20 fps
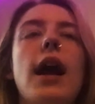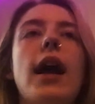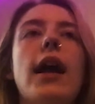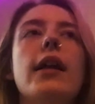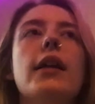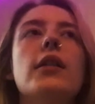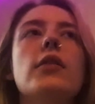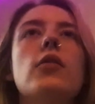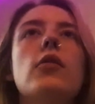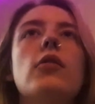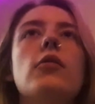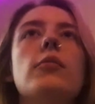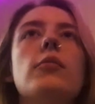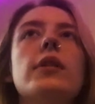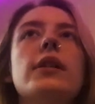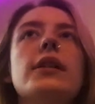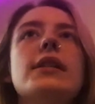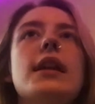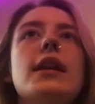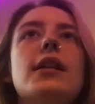I
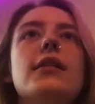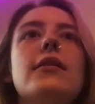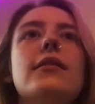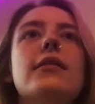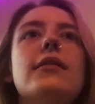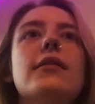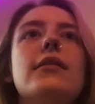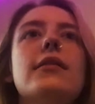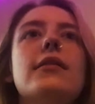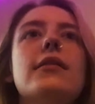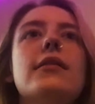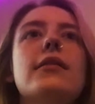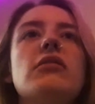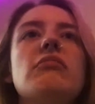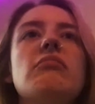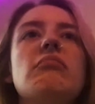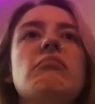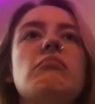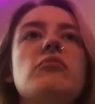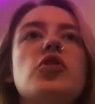normally take at
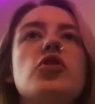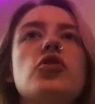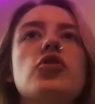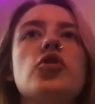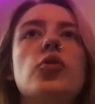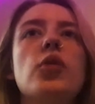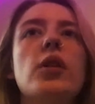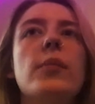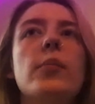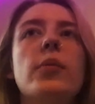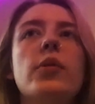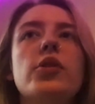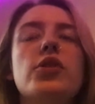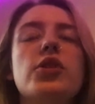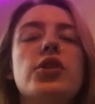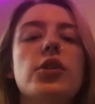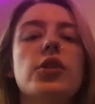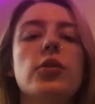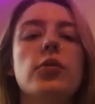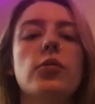least a
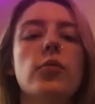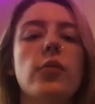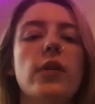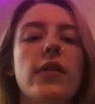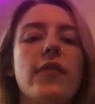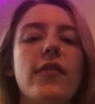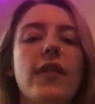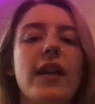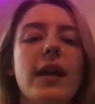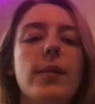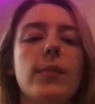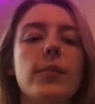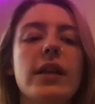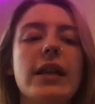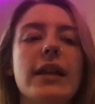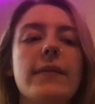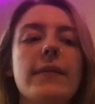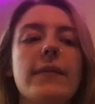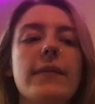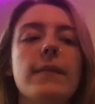trip or 2 with
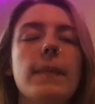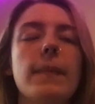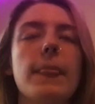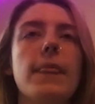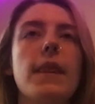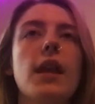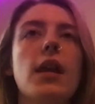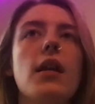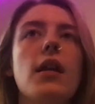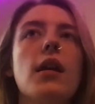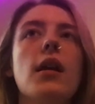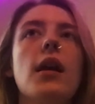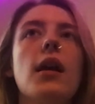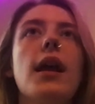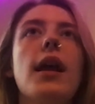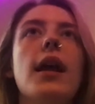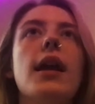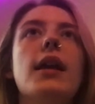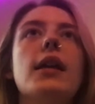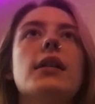family,
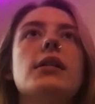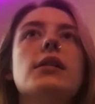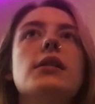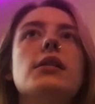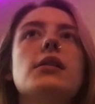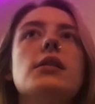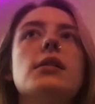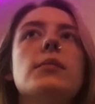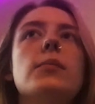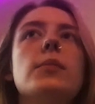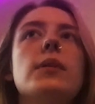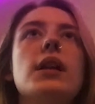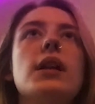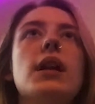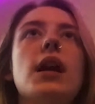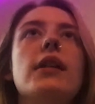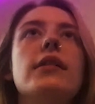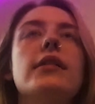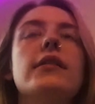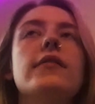and
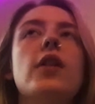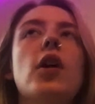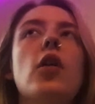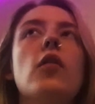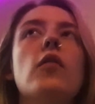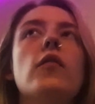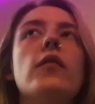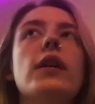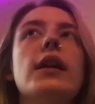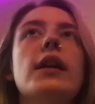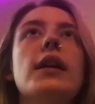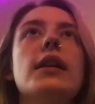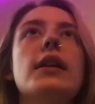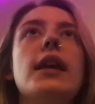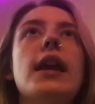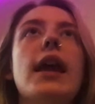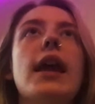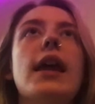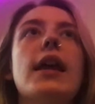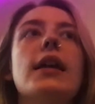because of
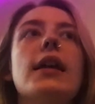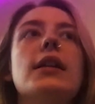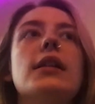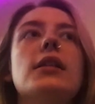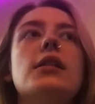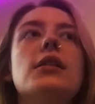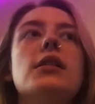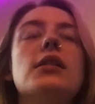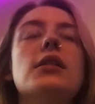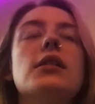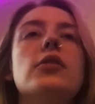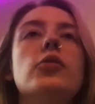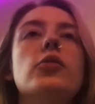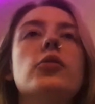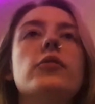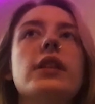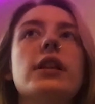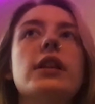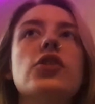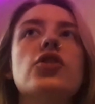COVID and
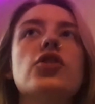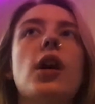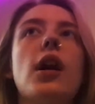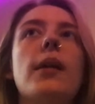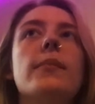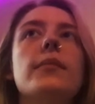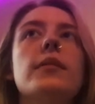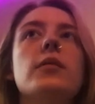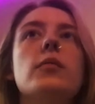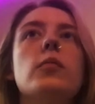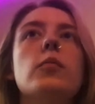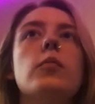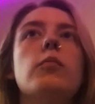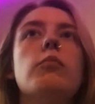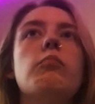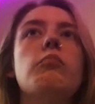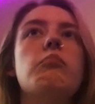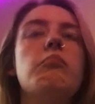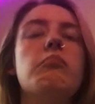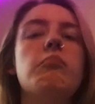losing jobs,
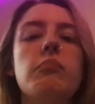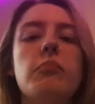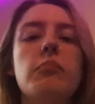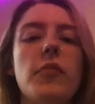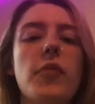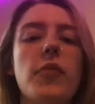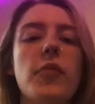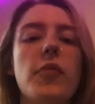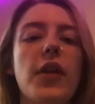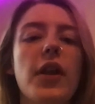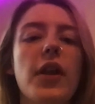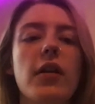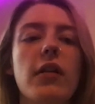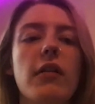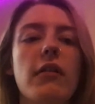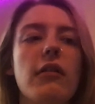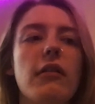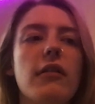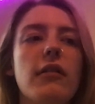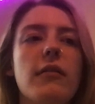
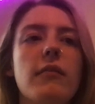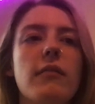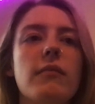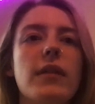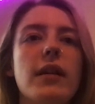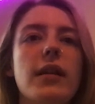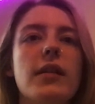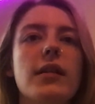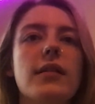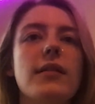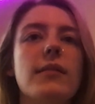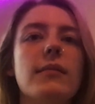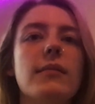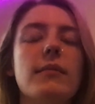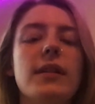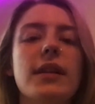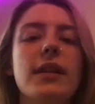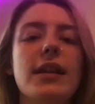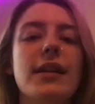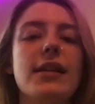there
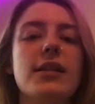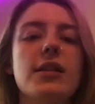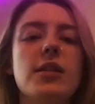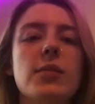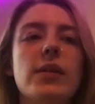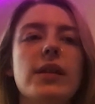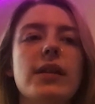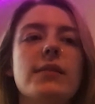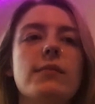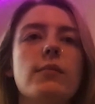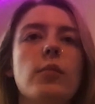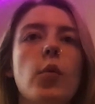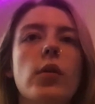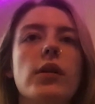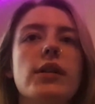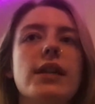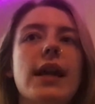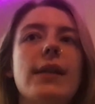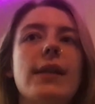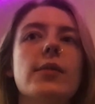needed to be
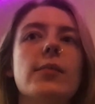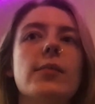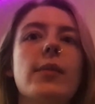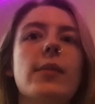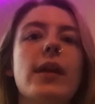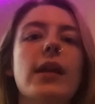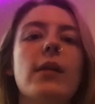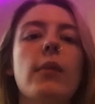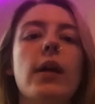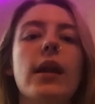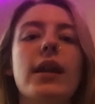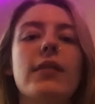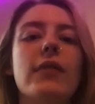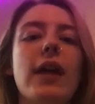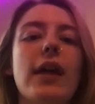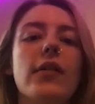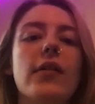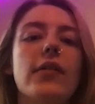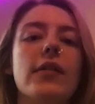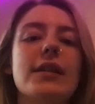more time to make
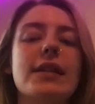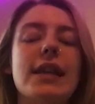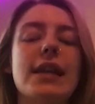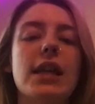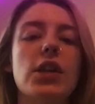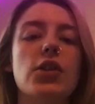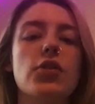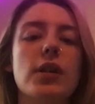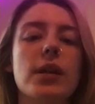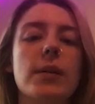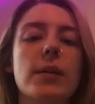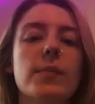money rather than taking